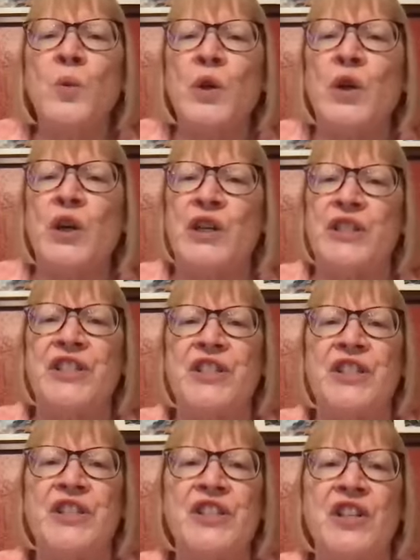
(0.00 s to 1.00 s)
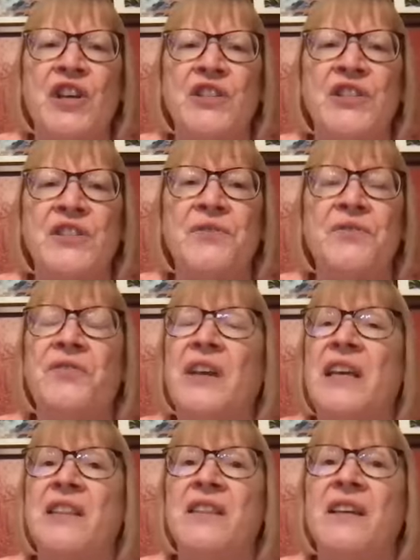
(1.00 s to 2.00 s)
words to the songs of
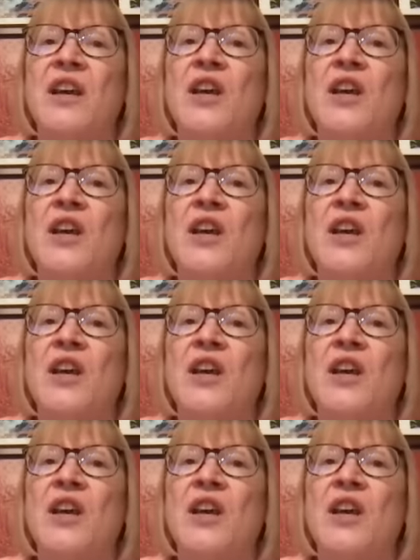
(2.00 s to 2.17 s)
faith